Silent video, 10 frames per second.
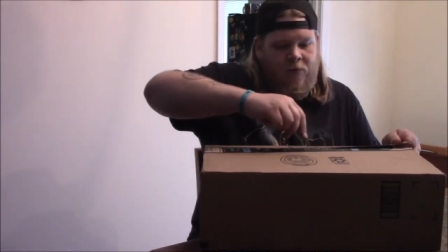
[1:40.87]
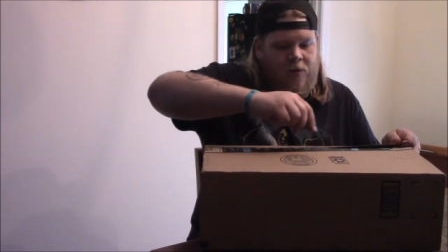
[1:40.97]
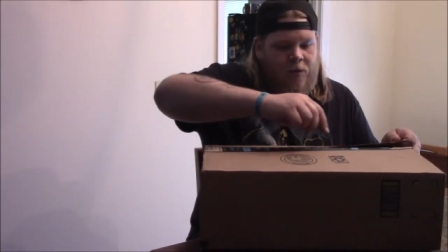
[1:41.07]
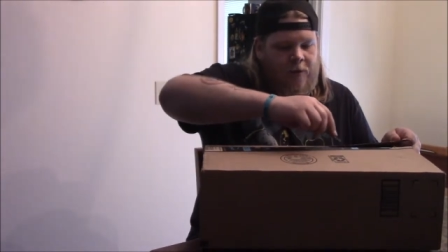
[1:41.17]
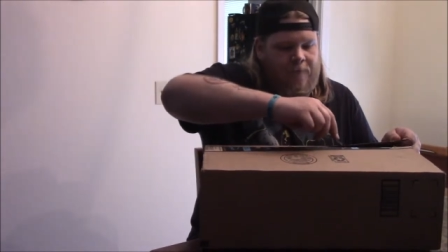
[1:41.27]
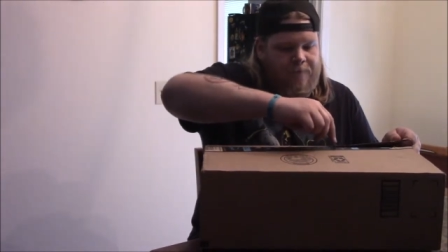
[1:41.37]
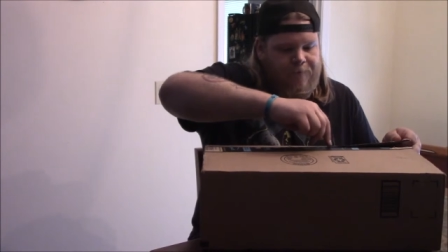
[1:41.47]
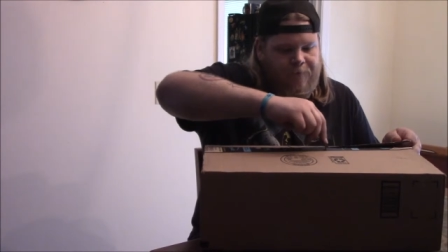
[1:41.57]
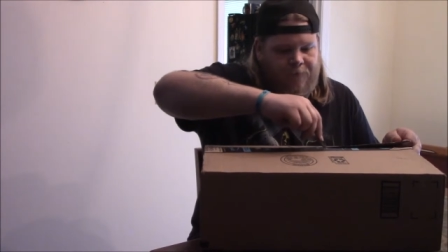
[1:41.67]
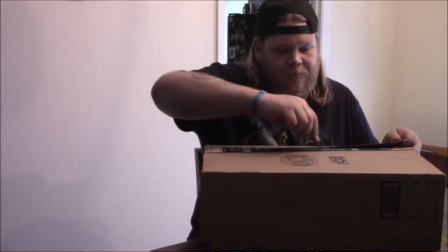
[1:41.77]
Um,
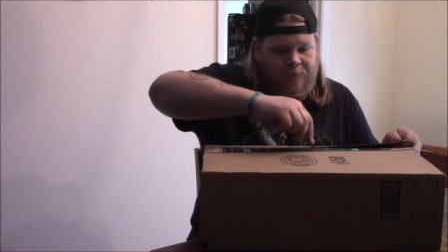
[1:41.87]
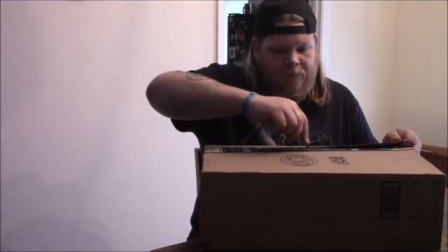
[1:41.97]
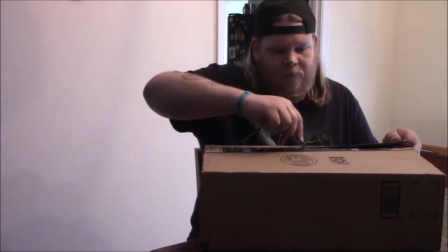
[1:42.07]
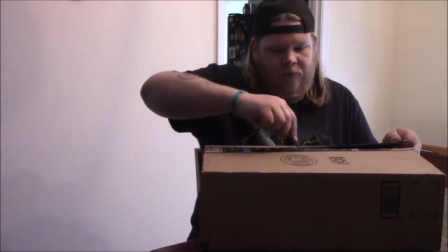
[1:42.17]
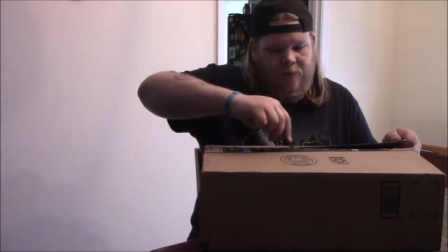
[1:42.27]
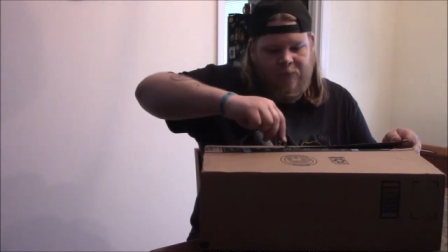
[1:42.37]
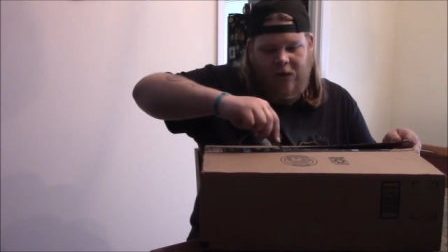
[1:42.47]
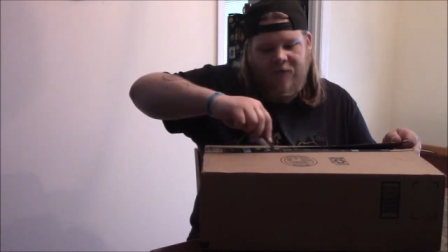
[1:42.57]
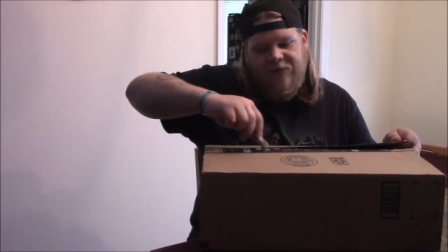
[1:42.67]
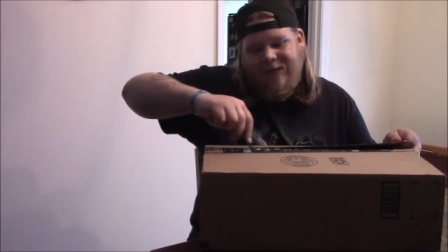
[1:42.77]
but
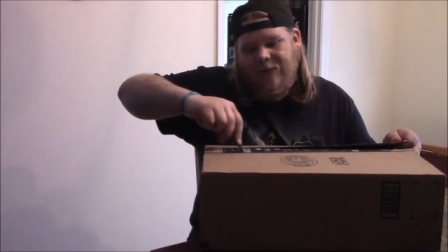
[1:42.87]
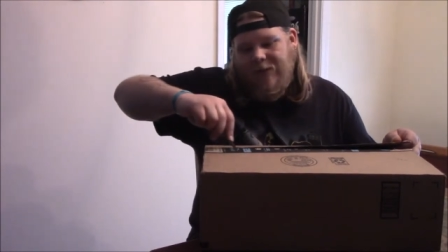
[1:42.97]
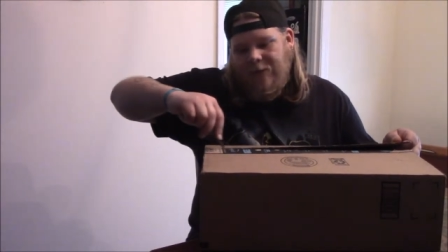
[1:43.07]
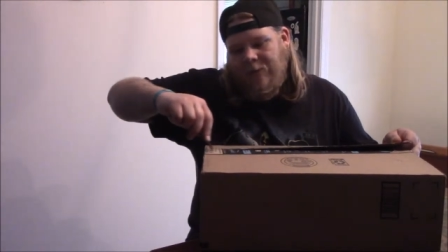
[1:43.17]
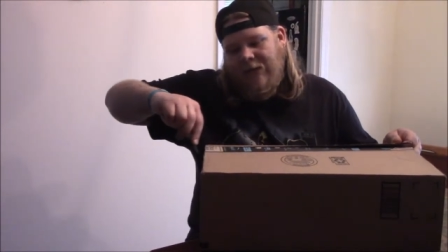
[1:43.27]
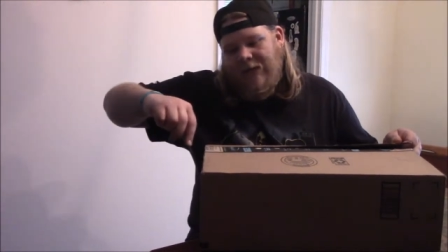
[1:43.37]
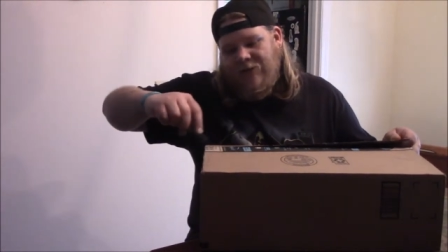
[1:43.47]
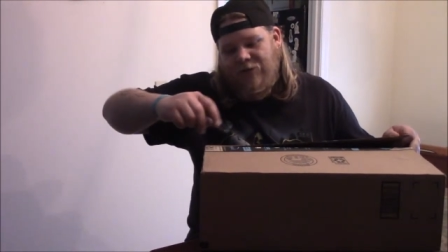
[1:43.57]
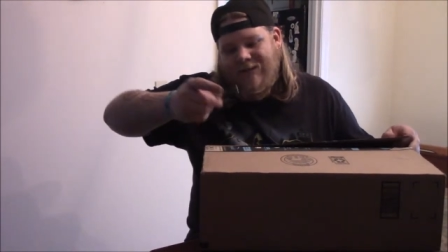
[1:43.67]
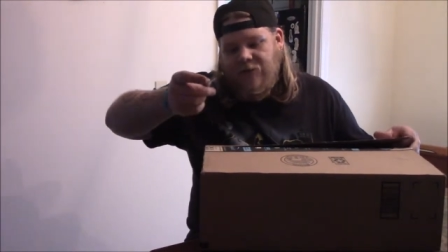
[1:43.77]
obviously I'm not, I mean, I
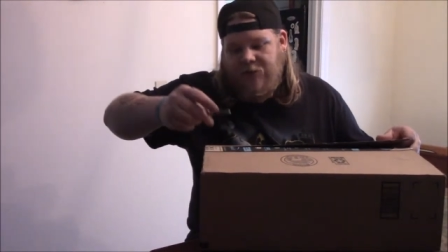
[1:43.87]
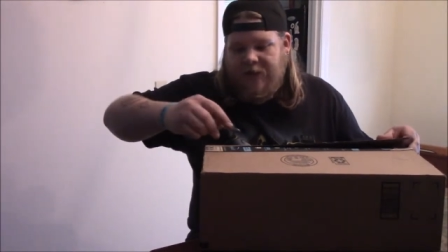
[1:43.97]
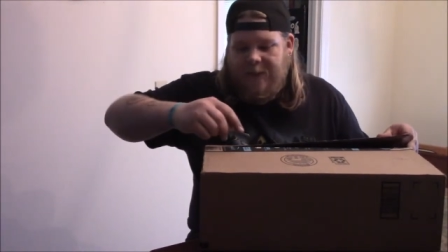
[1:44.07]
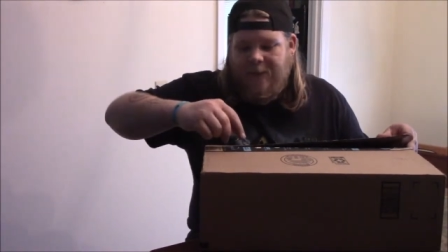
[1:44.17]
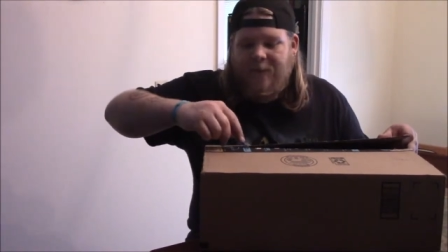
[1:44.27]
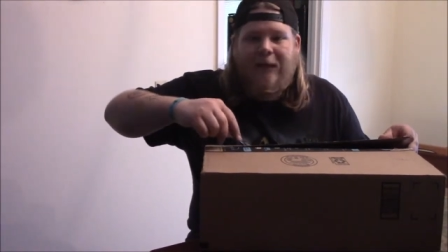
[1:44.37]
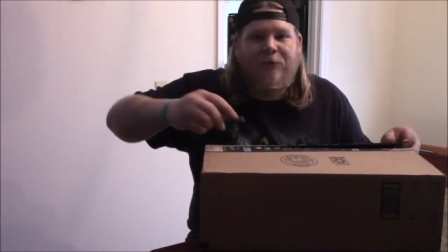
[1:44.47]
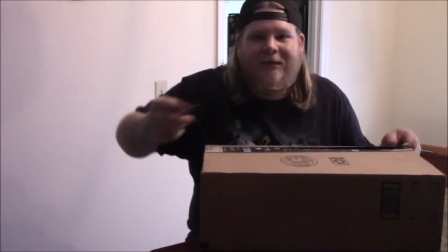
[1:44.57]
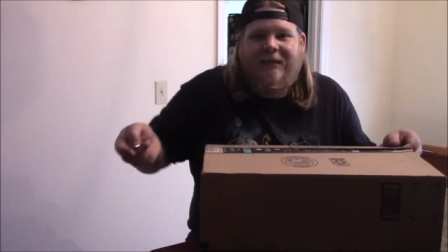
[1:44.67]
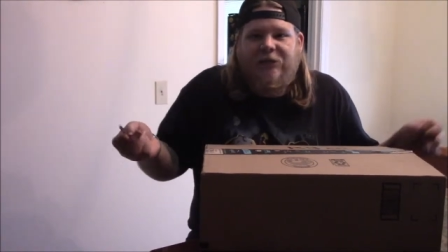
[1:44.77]
guess you guys don't know yet, but I'm not
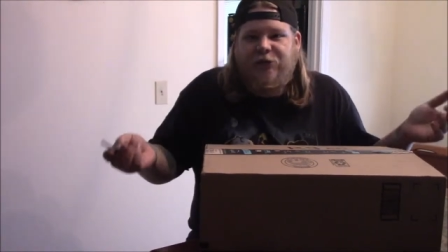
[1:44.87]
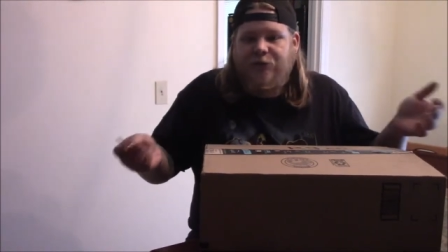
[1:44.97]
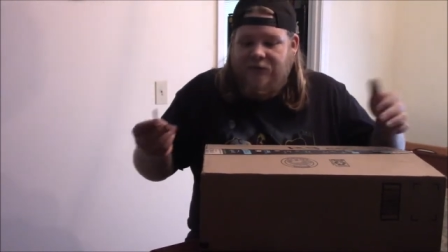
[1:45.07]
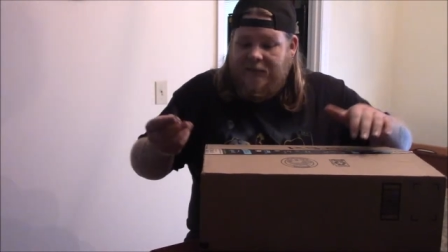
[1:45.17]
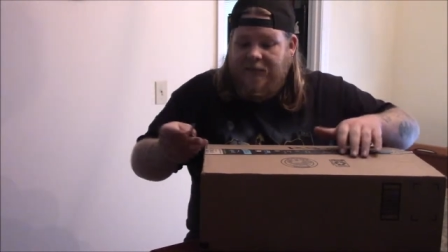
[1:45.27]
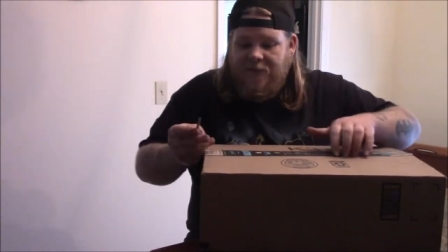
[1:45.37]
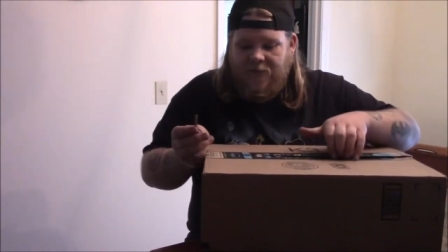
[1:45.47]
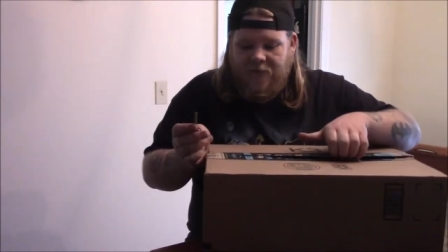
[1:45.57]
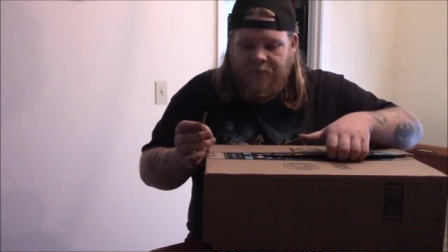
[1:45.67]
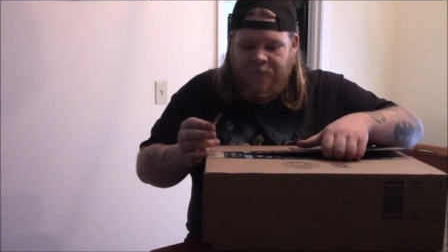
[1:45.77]
really going to use this.